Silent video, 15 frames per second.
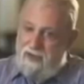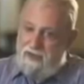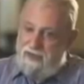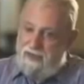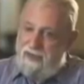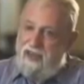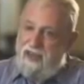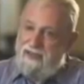in
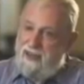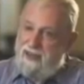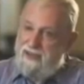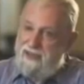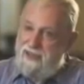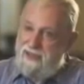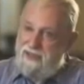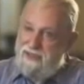the
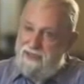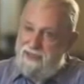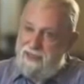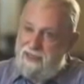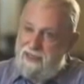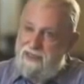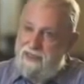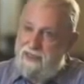Diagnostic and
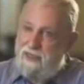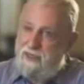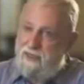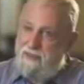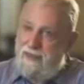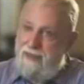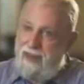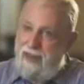
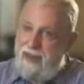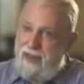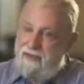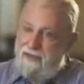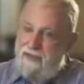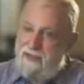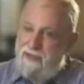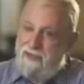Statistical
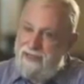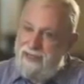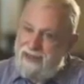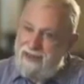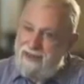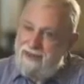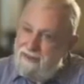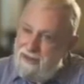Manual, so it's
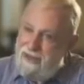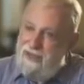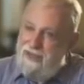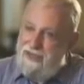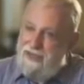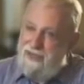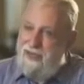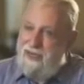not
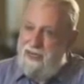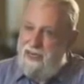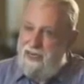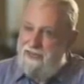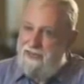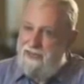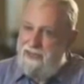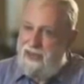really a
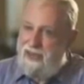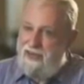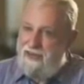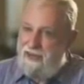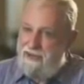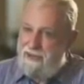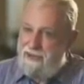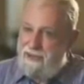psychiatric
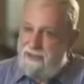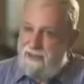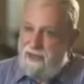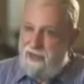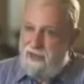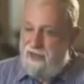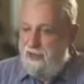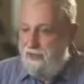diagnosis.
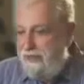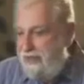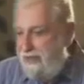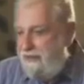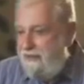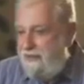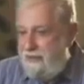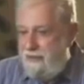We
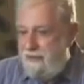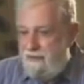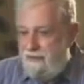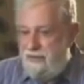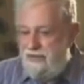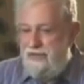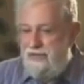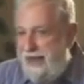have a
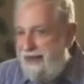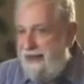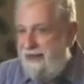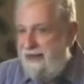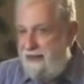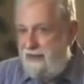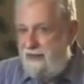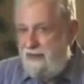
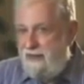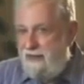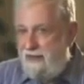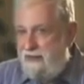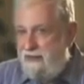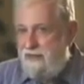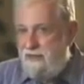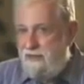personality
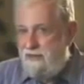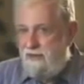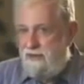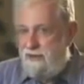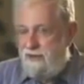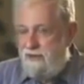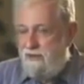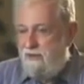
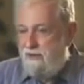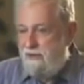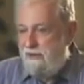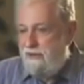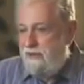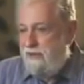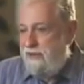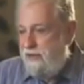disorder
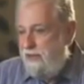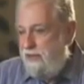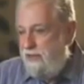called